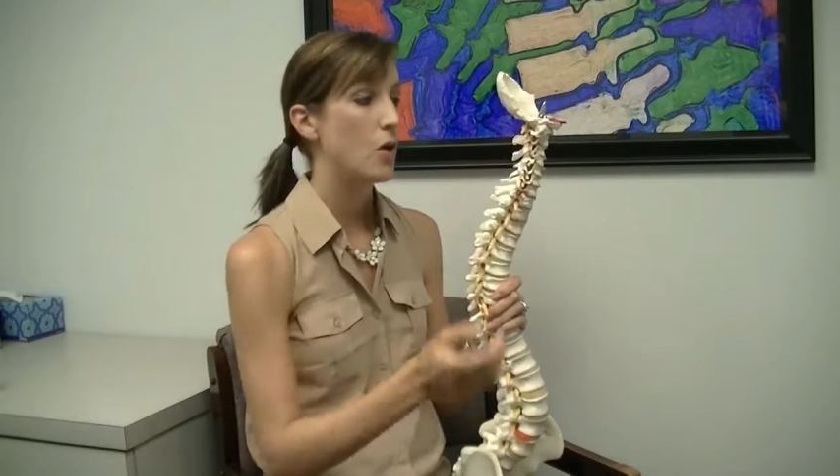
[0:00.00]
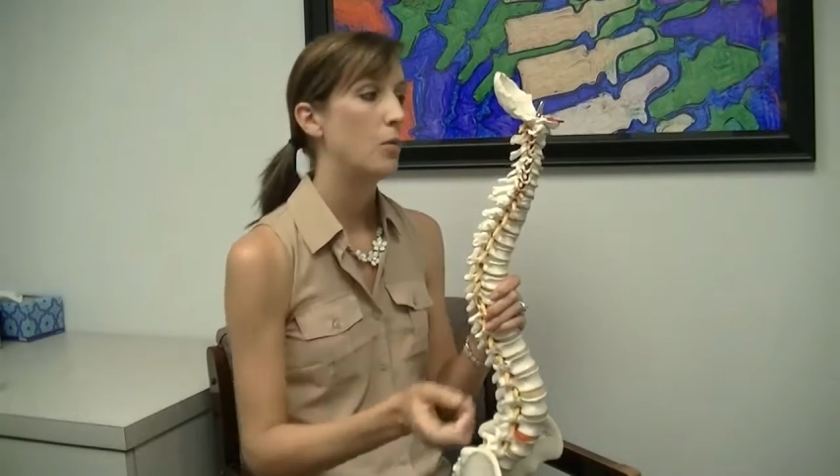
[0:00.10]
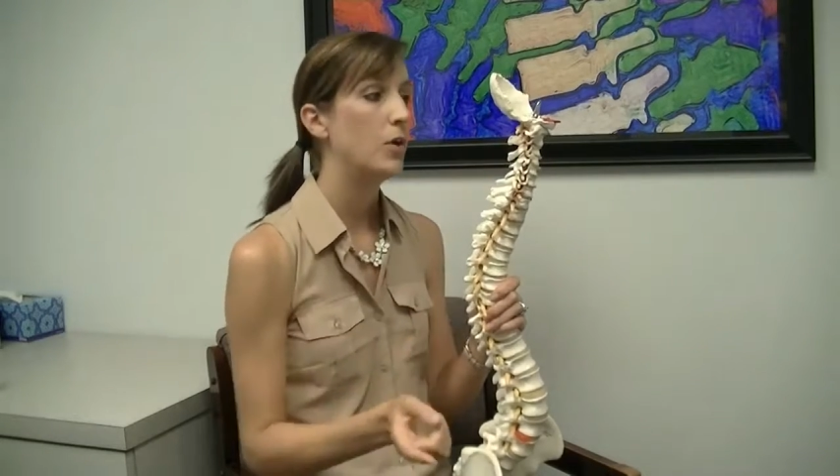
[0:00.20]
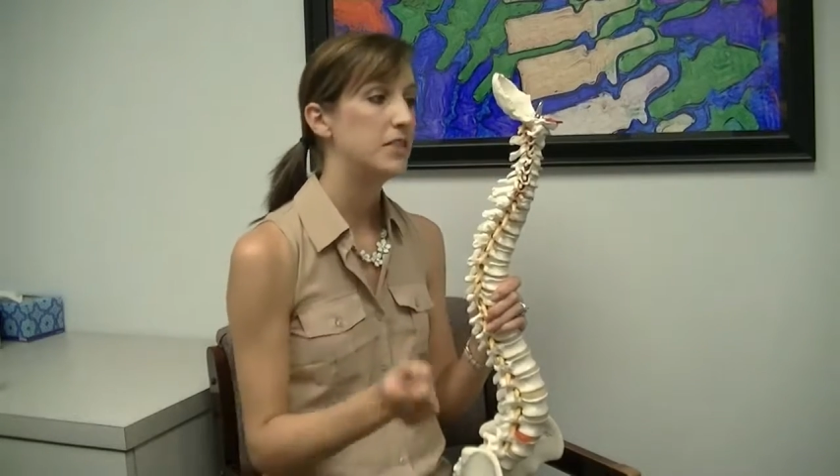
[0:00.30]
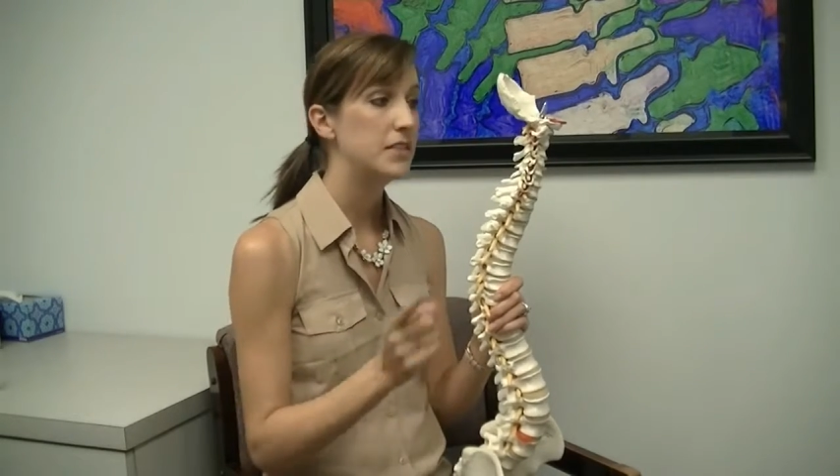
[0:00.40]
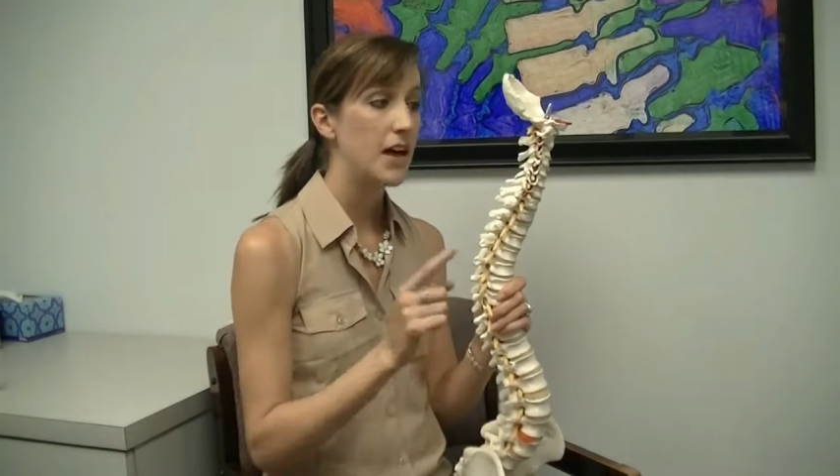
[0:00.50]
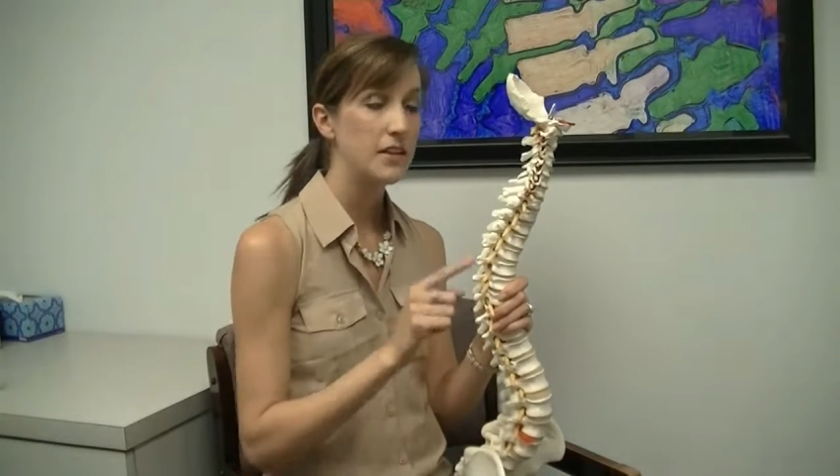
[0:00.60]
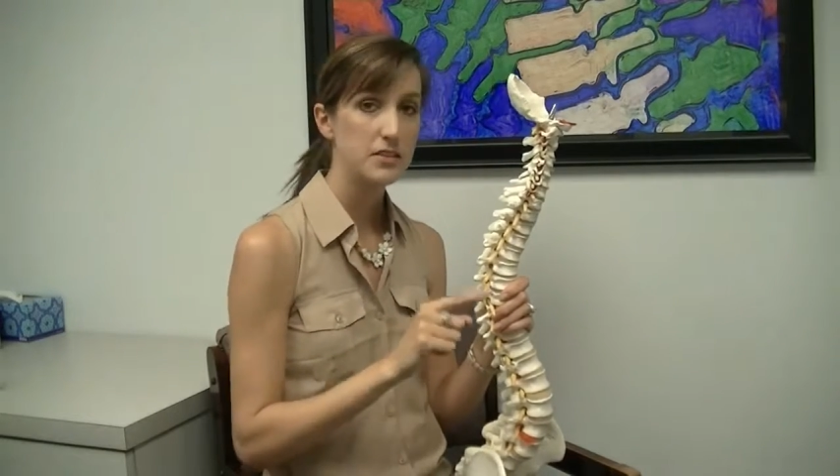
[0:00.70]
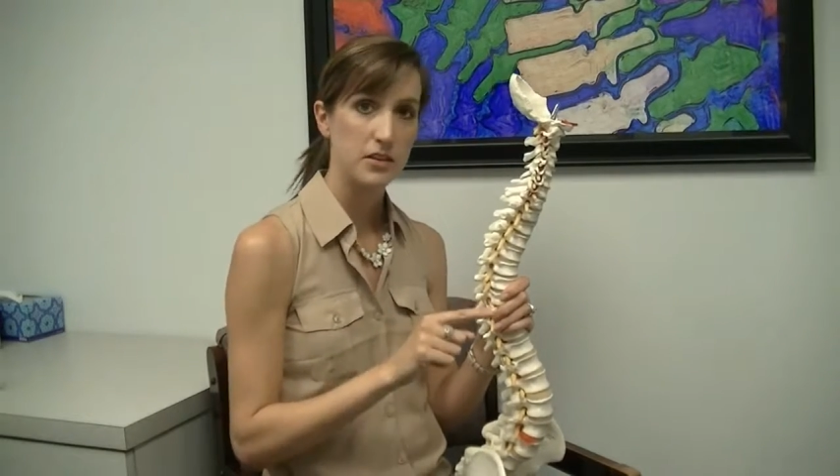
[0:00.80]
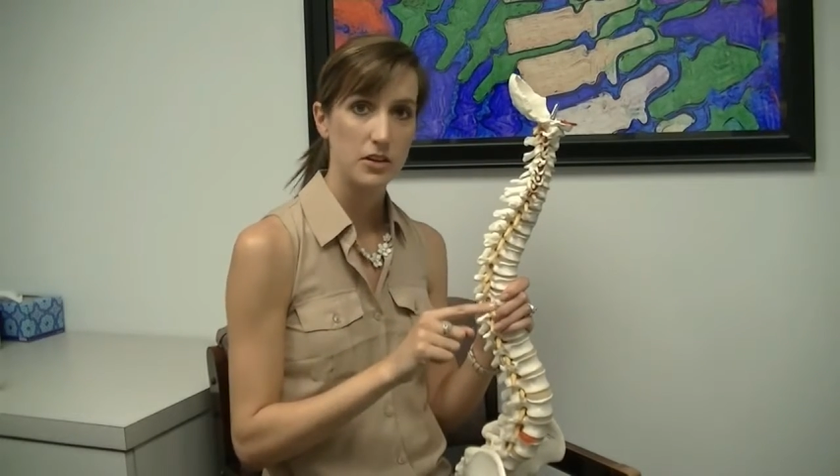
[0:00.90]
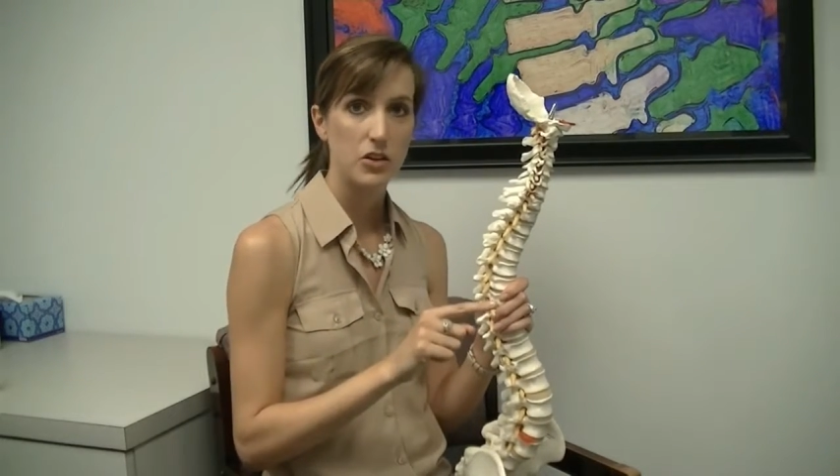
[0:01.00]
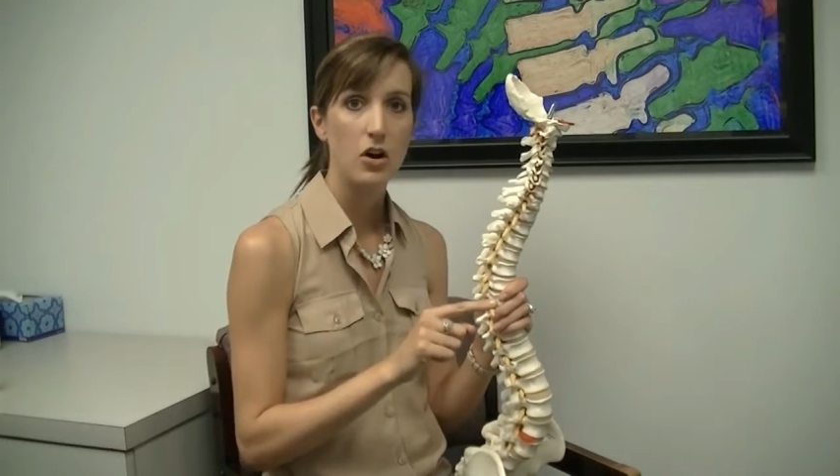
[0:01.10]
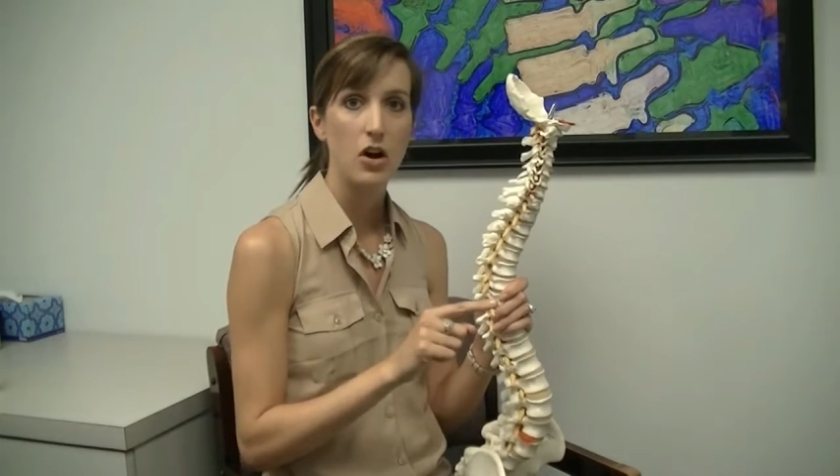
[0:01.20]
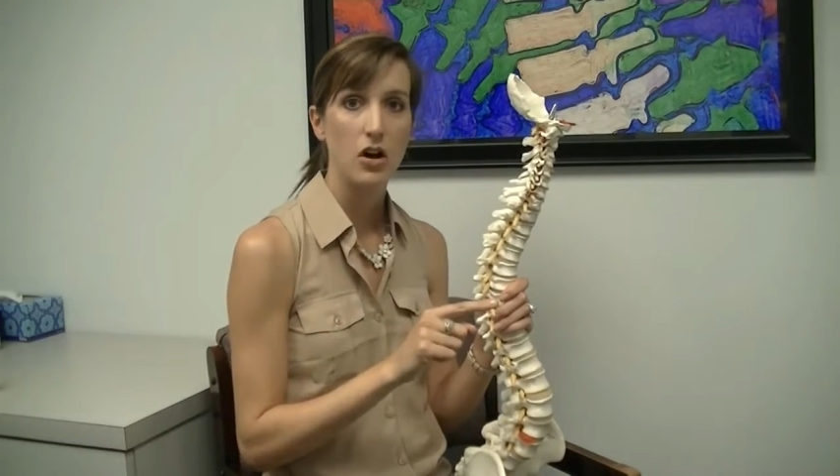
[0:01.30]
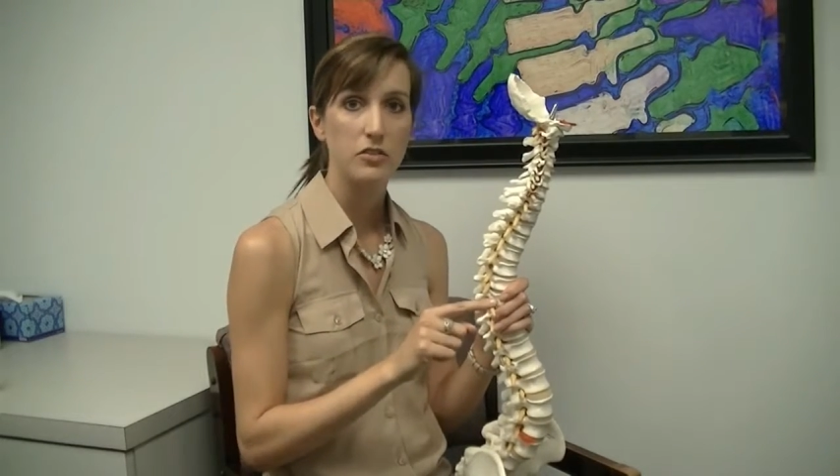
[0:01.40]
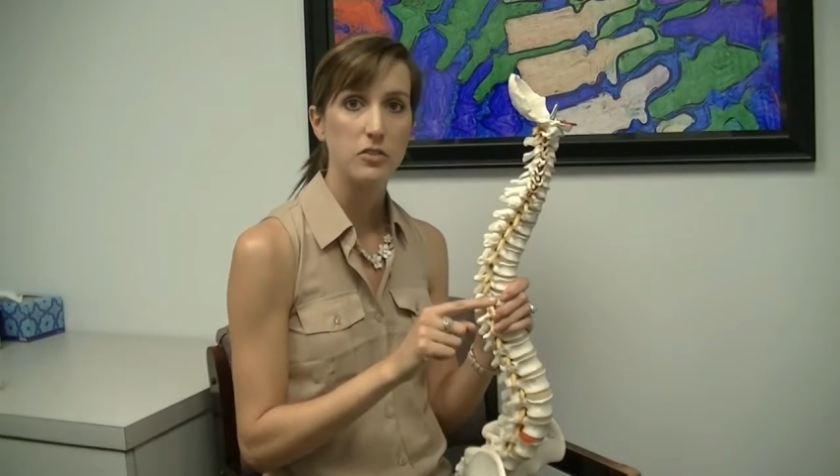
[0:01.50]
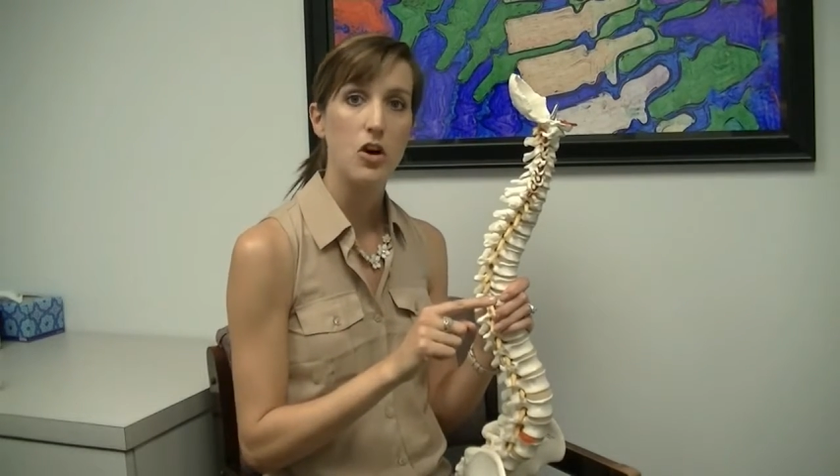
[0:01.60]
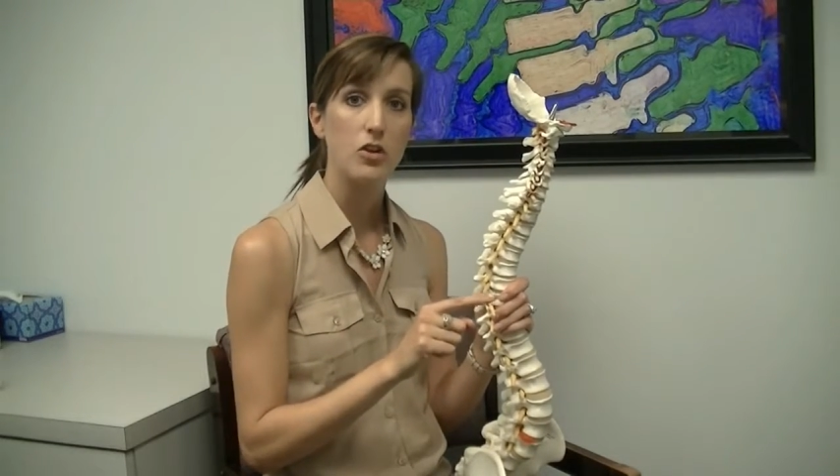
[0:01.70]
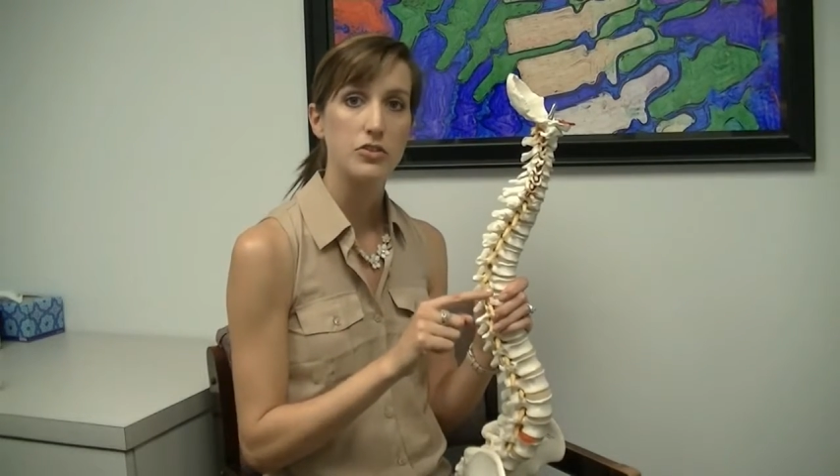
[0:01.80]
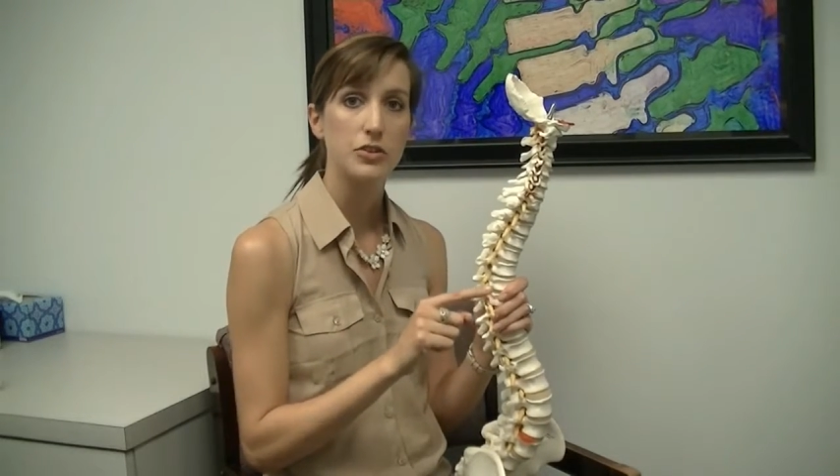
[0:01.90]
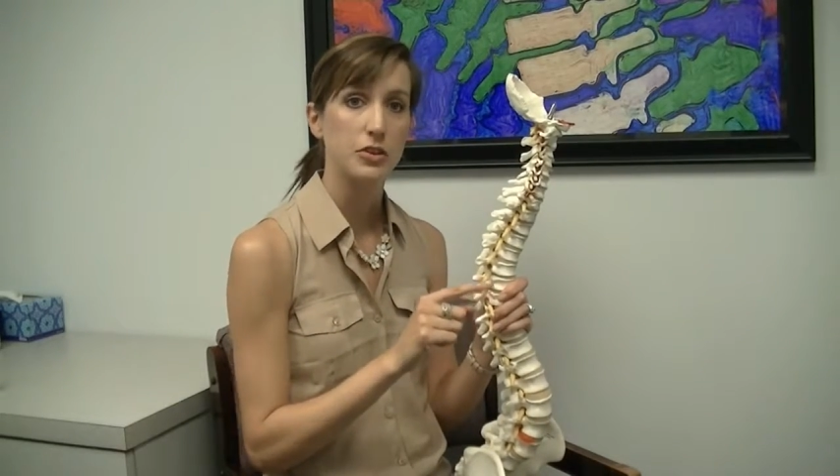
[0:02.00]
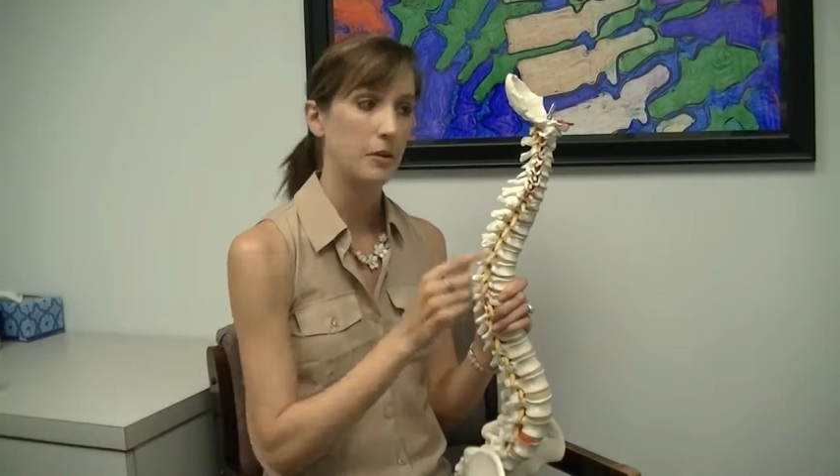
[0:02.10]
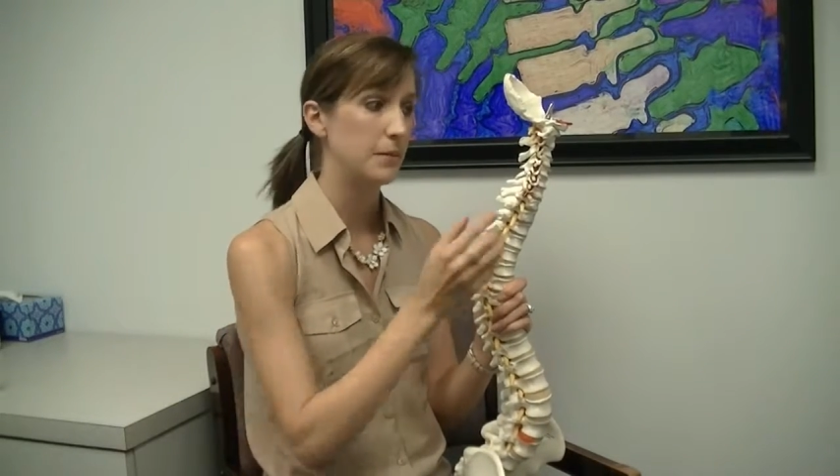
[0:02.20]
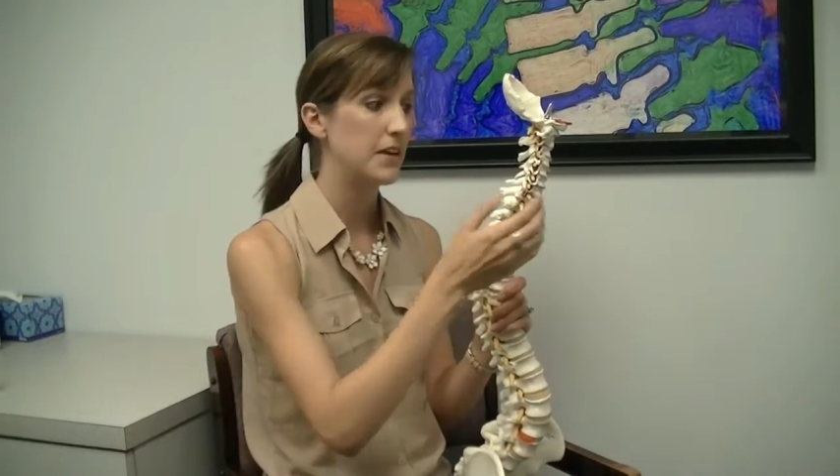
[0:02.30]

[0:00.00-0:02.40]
What that's going to cause long term